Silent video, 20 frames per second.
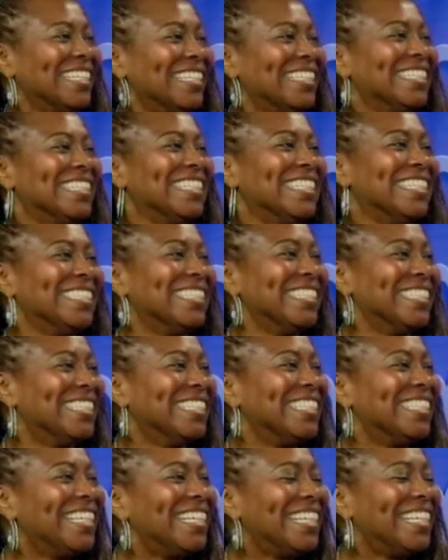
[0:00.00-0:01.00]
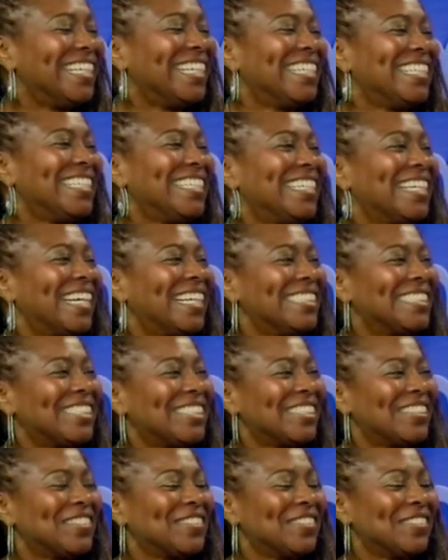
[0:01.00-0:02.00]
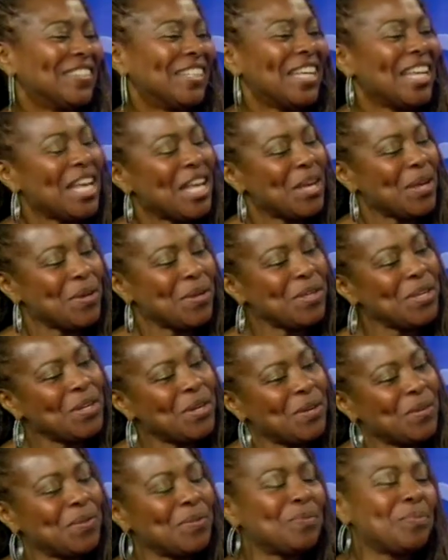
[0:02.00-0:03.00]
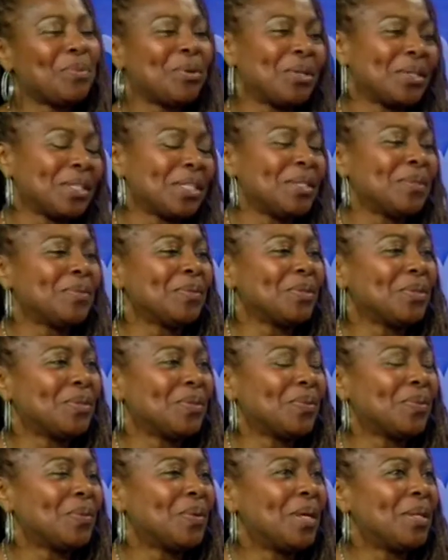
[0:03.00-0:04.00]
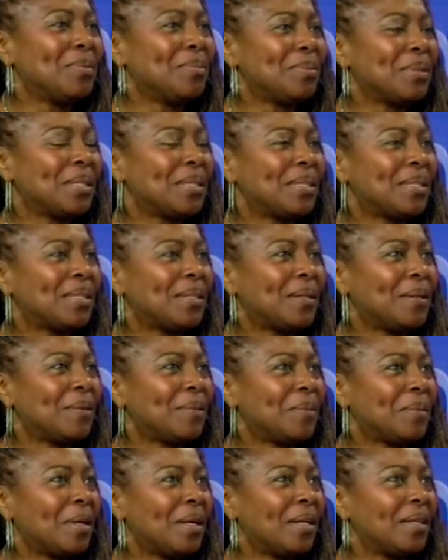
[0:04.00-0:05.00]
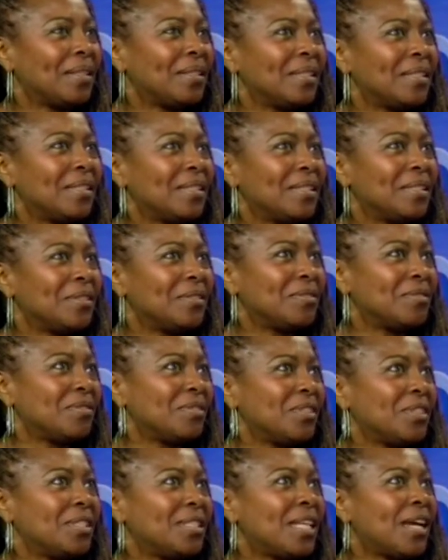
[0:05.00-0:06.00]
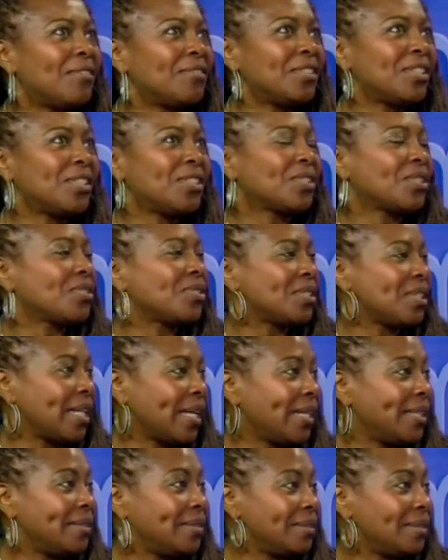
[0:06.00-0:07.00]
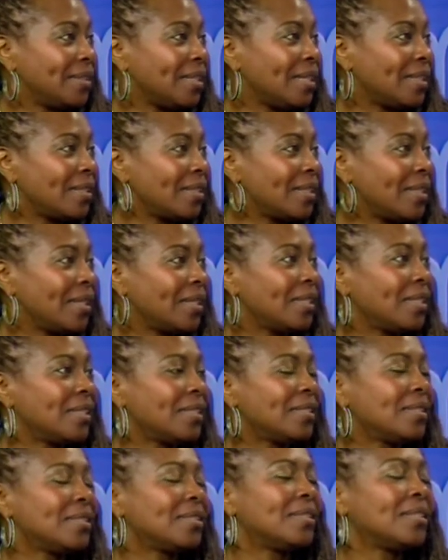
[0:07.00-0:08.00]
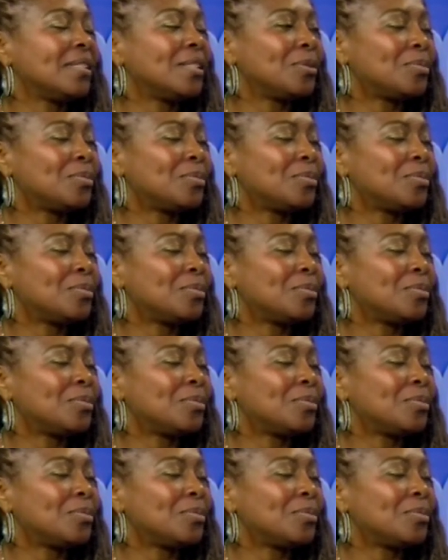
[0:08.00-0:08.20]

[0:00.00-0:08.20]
okay. yeah, All so, right. you know, Berkeley was one, but um, San Francisco State, I think, is, is